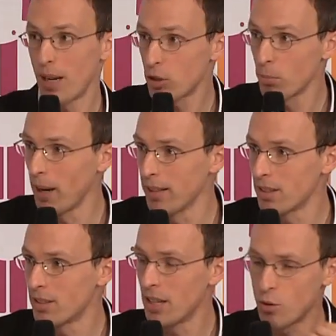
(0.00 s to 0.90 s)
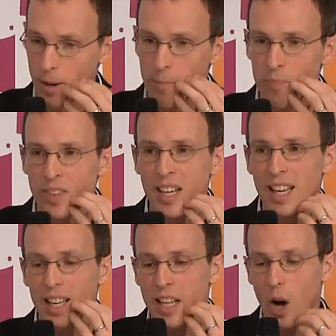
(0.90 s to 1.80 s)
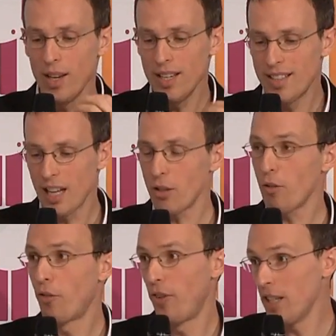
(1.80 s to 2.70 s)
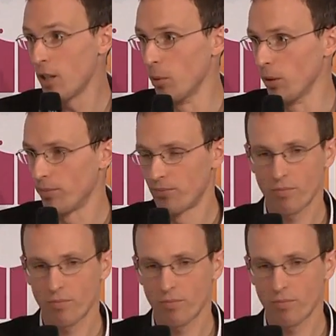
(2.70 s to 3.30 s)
pension plans, etc. Now, is that feasible?